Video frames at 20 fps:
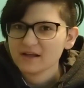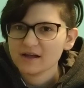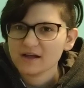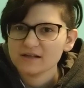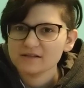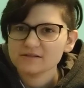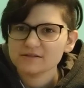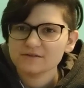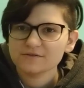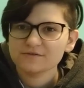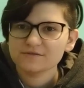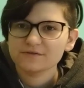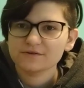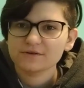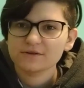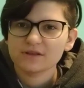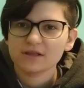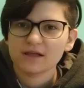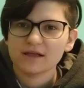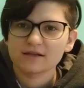I live,
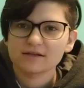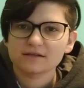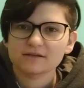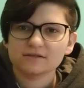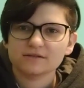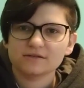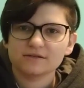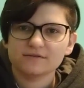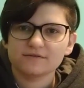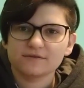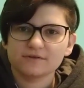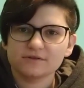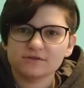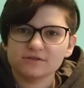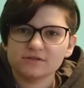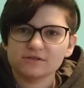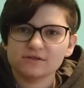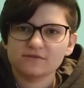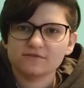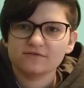like, if
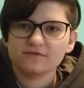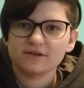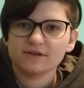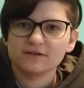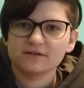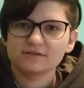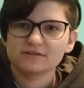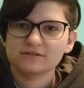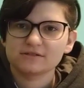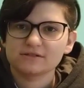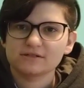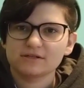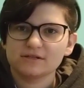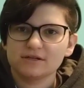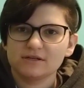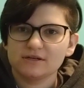here's the fence,